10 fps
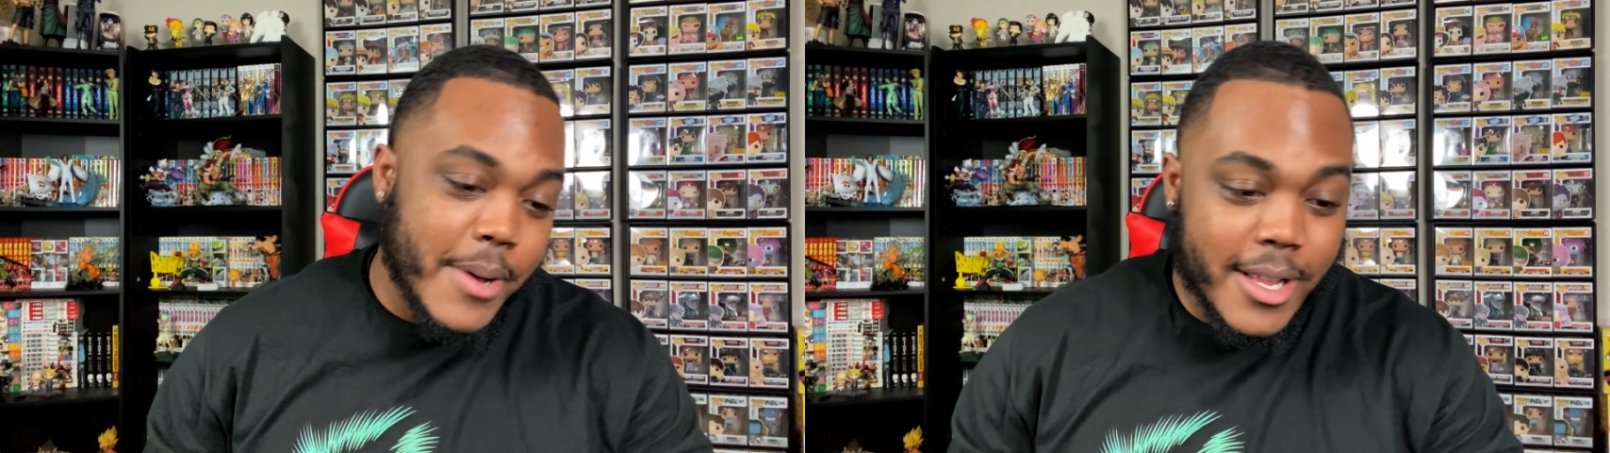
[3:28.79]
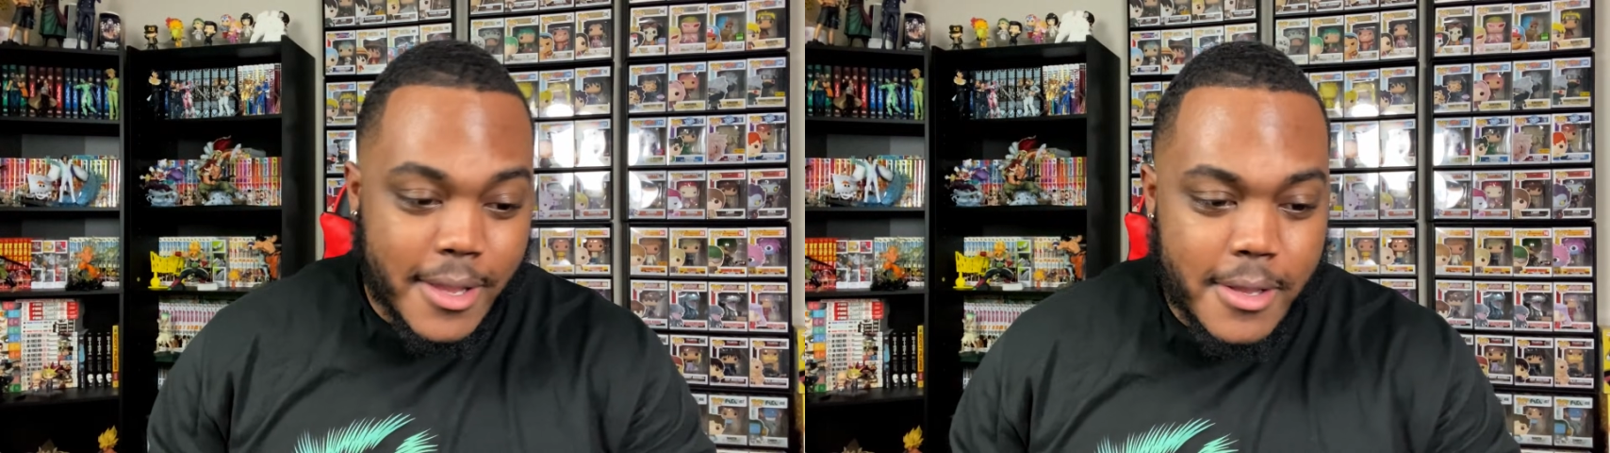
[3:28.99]

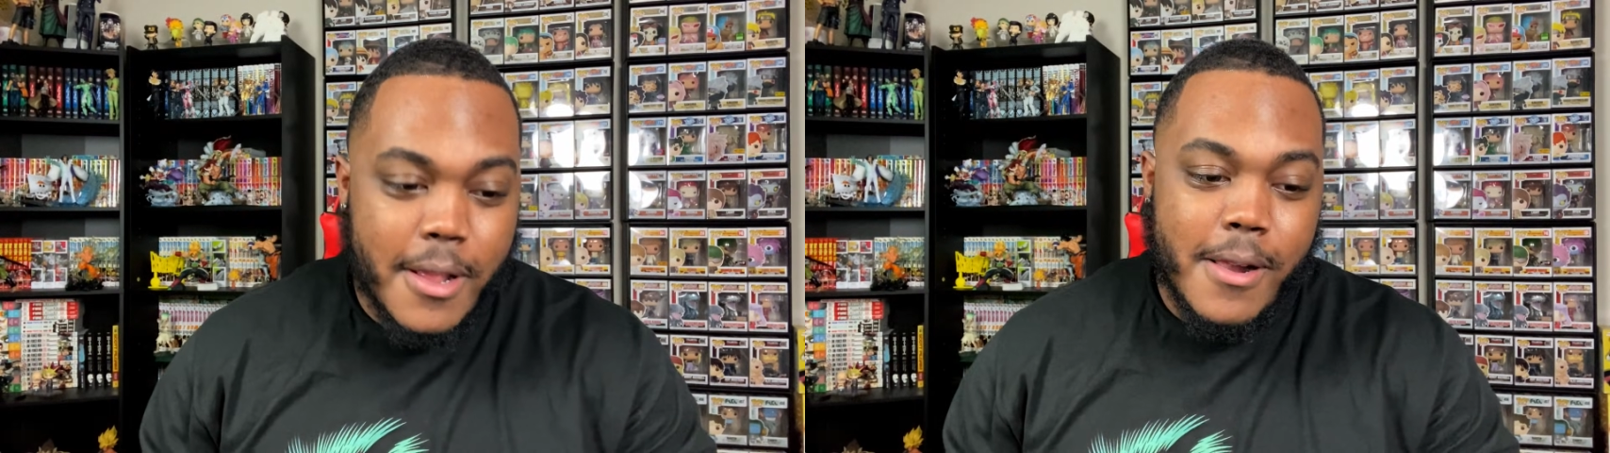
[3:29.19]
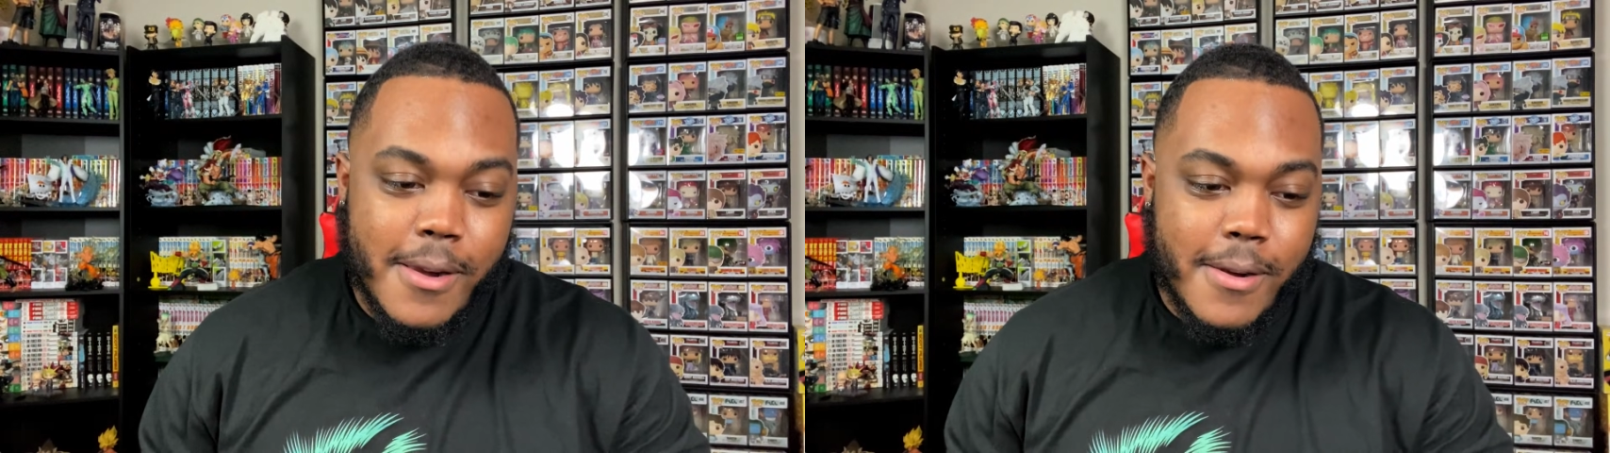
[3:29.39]
button
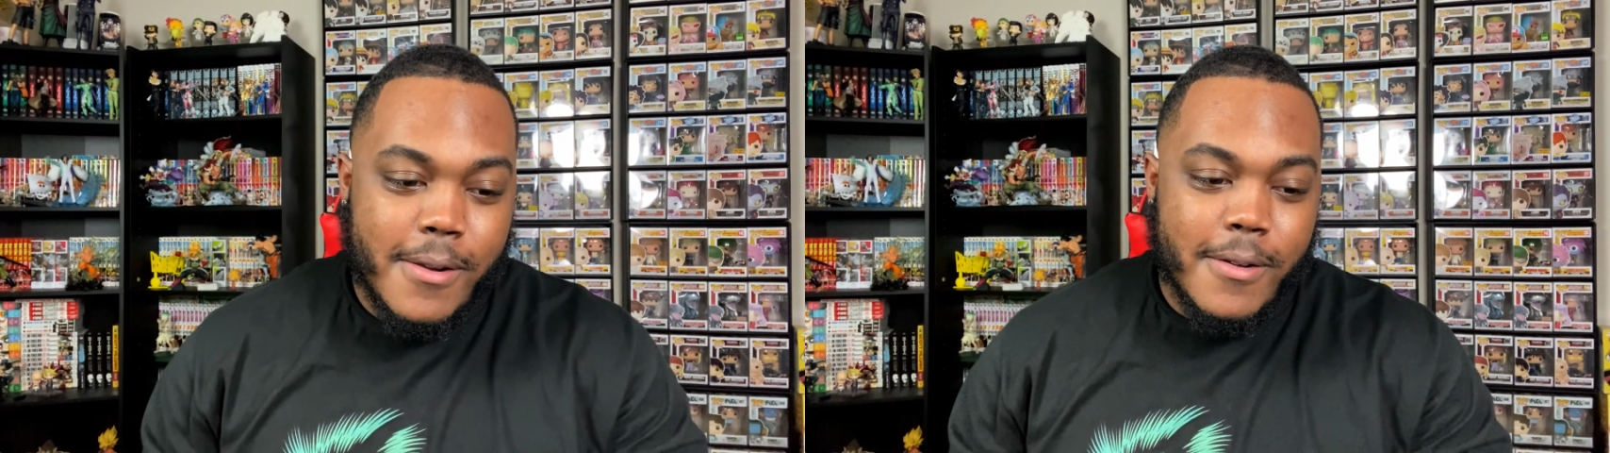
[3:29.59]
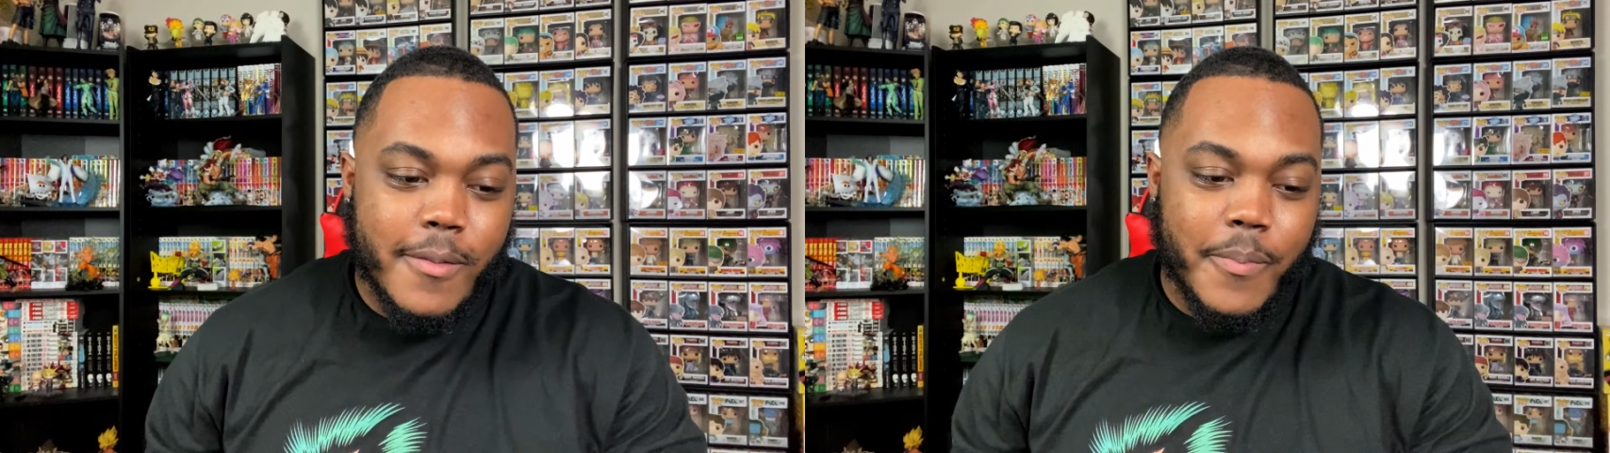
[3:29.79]

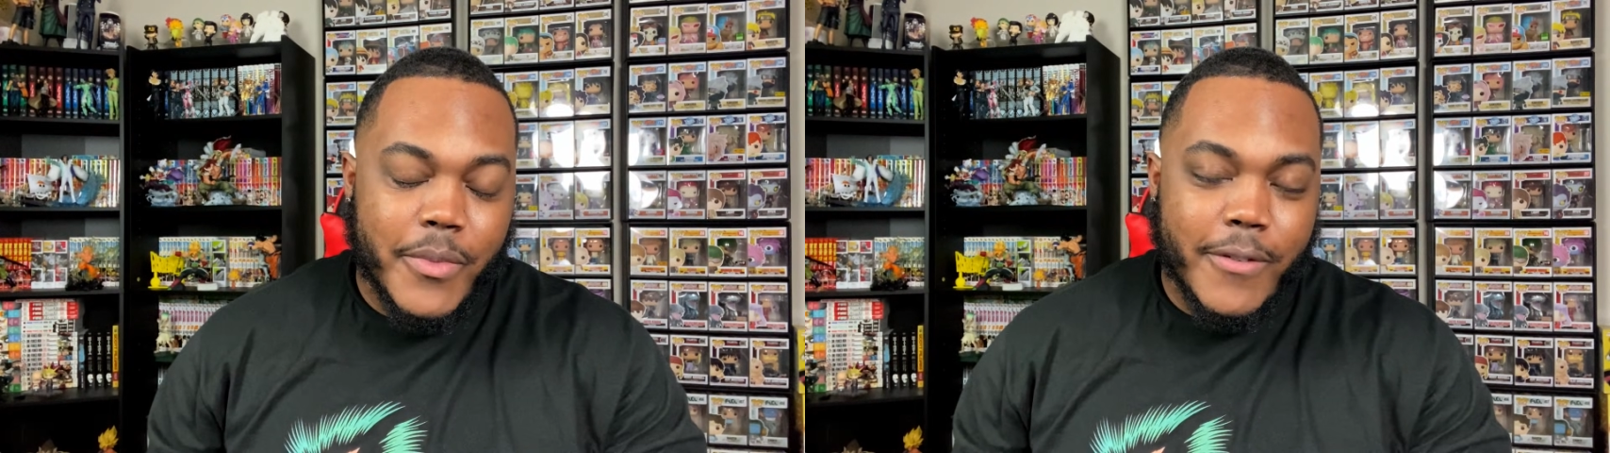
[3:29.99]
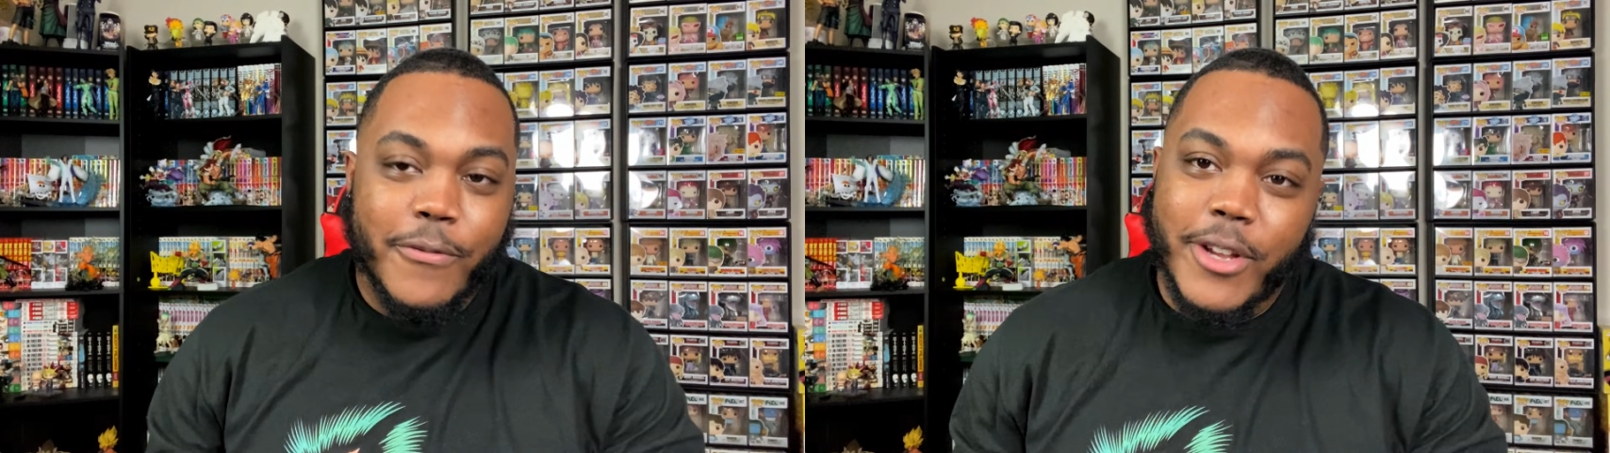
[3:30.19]

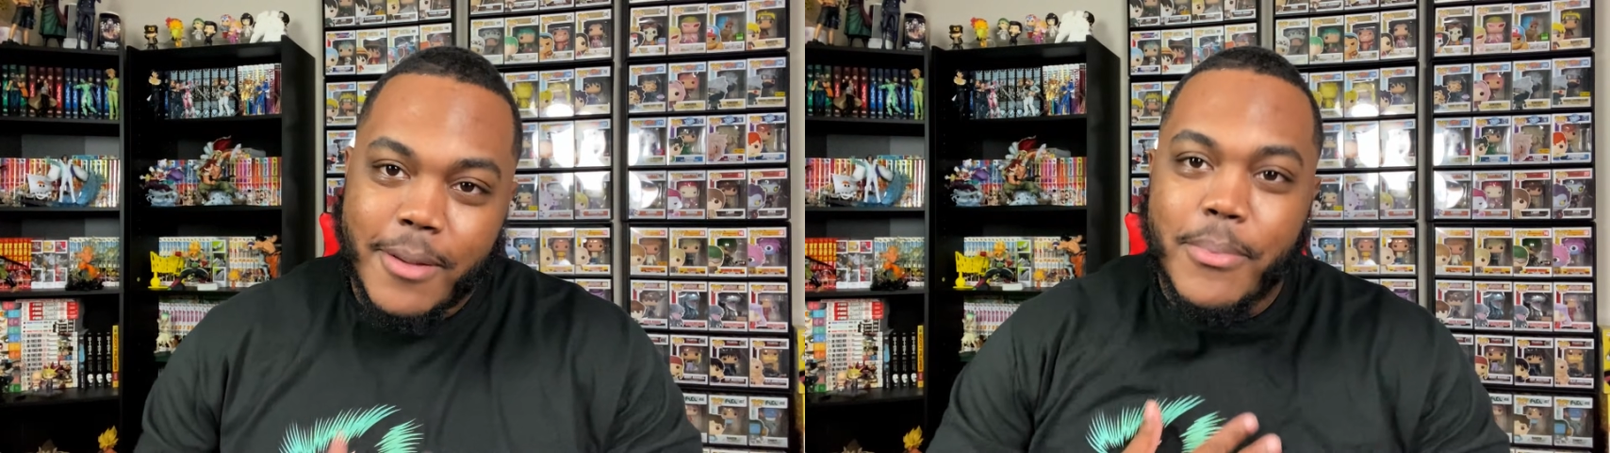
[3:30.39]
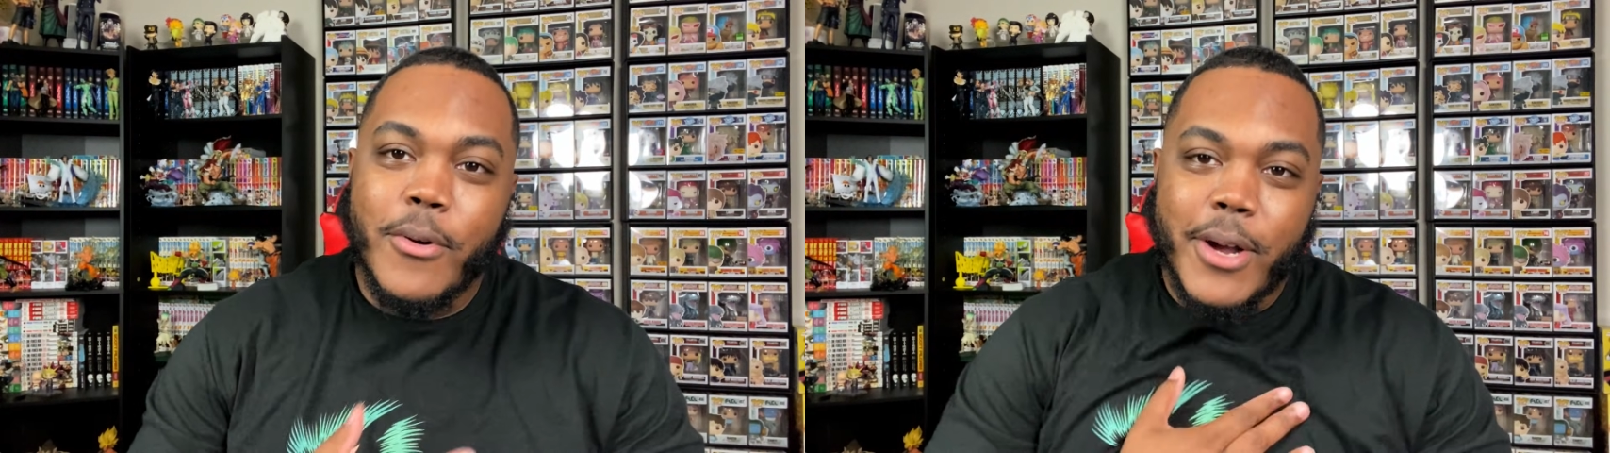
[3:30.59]
for
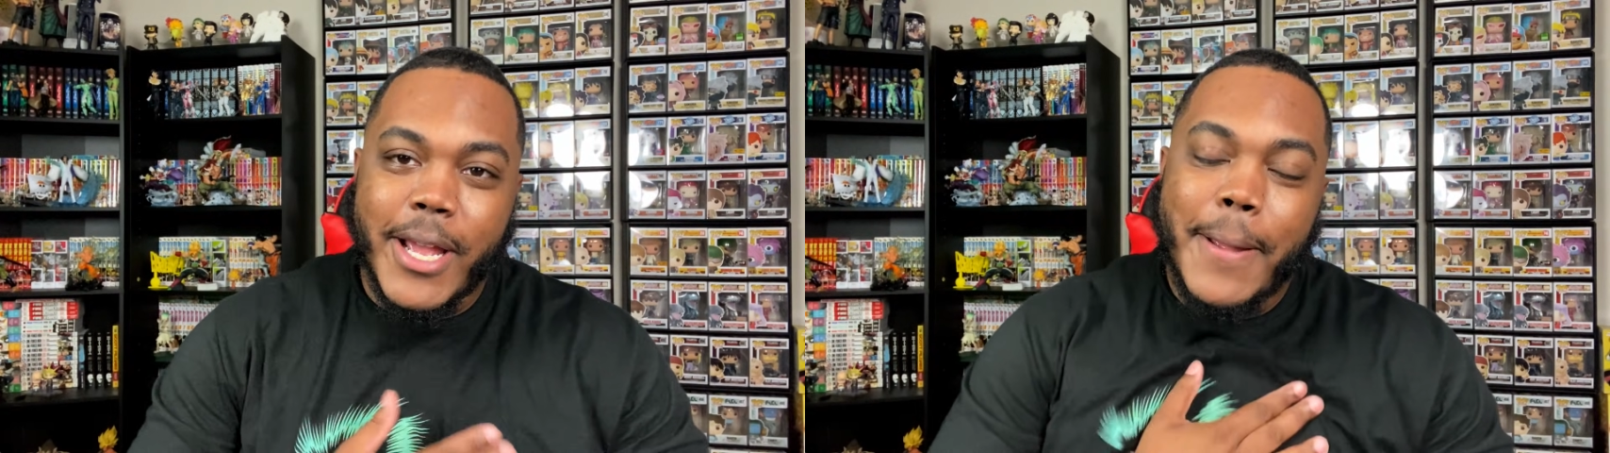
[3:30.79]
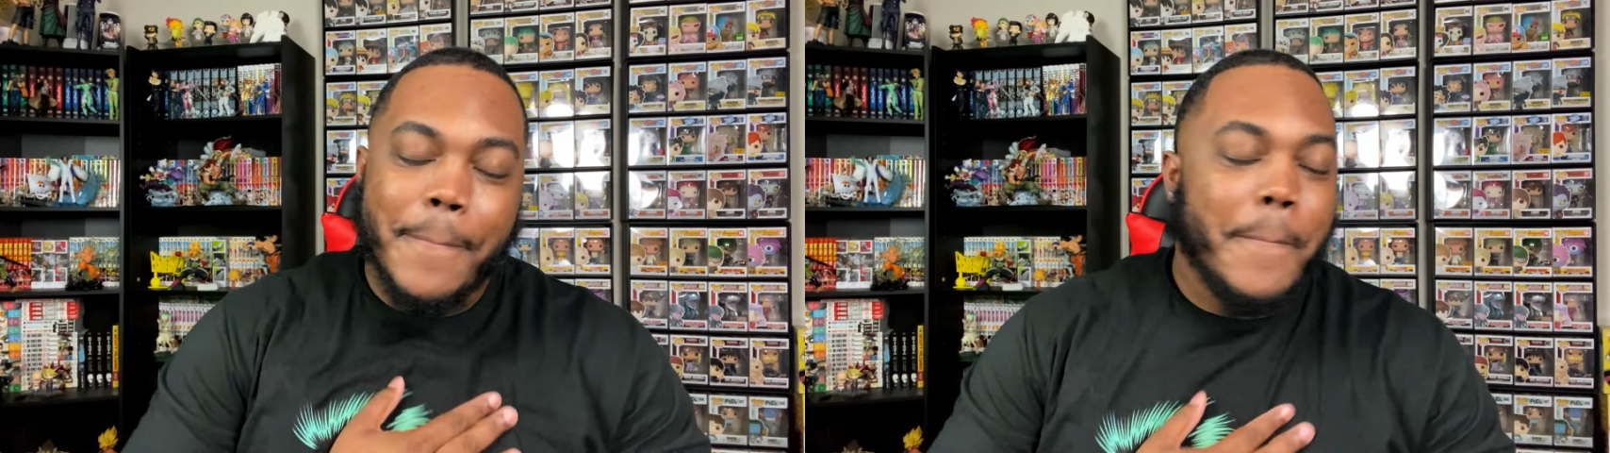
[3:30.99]
your boy.